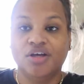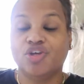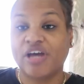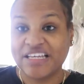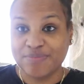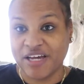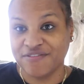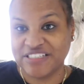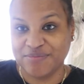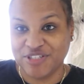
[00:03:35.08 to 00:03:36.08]
You guys might
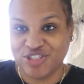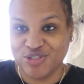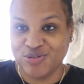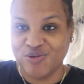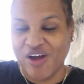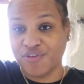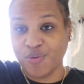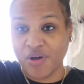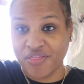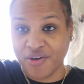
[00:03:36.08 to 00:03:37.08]
have seen me do a
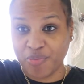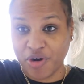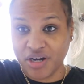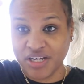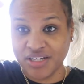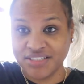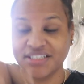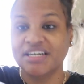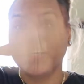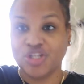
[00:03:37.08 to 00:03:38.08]
review on their
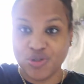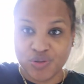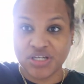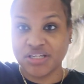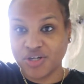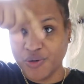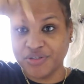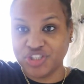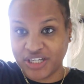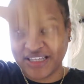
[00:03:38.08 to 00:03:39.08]
product. You can go
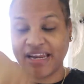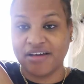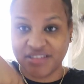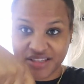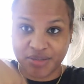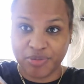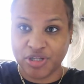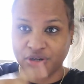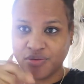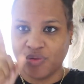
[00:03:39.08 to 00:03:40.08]
and check that out, the link
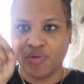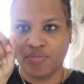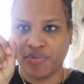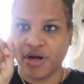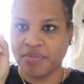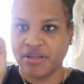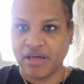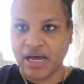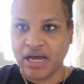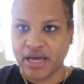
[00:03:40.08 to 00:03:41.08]
below, or probably
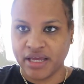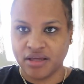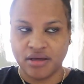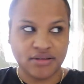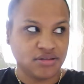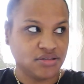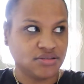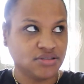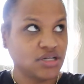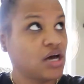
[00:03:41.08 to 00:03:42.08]
the eye at the
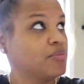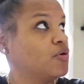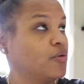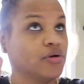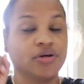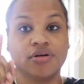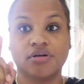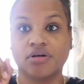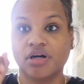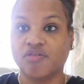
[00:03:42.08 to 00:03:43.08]
top
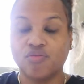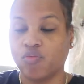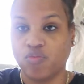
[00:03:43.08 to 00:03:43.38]
corner of